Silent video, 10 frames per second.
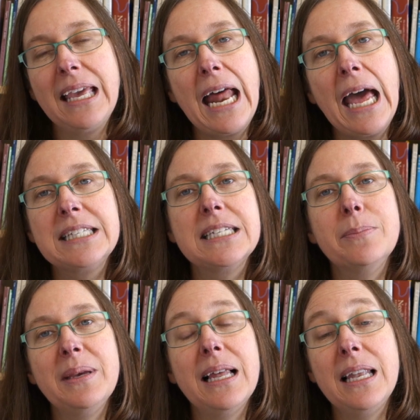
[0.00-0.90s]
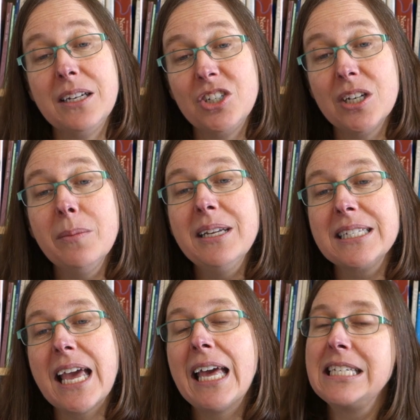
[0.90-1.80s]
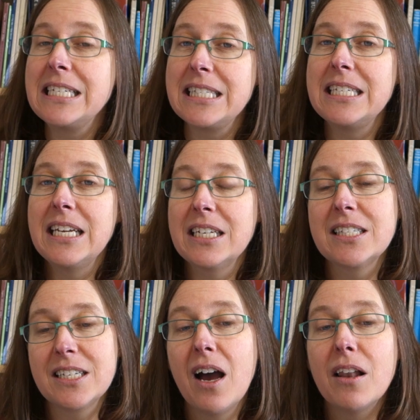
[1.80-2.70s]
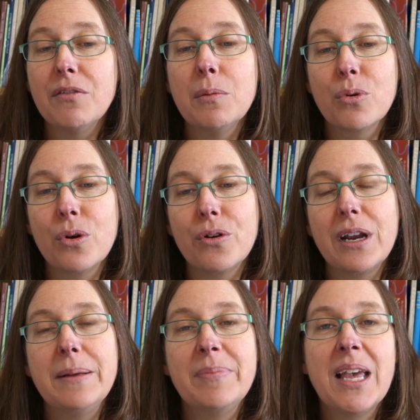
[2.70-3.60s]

it has to be a legitimate and distinct style of embroidery.